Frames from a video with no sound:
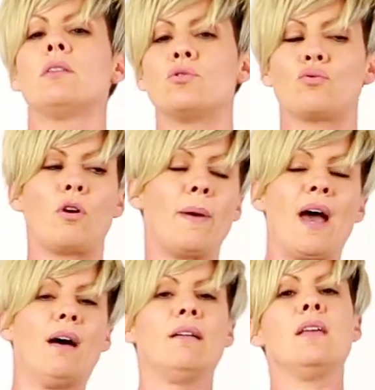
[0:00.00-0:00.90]
drop
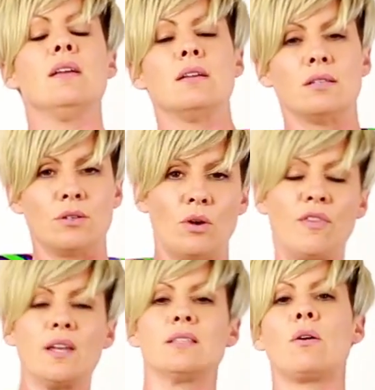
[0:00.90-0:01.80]
out so
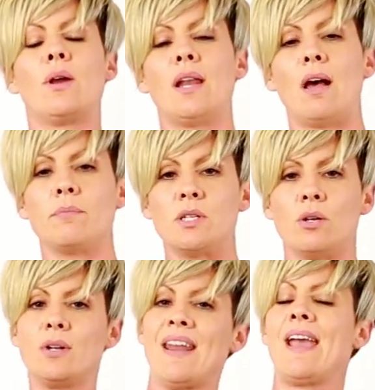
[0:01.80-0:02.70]
that it's going up to
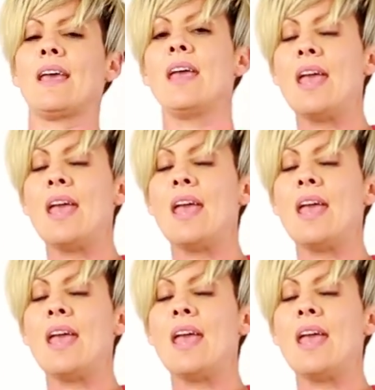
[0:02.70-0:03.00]
your neck.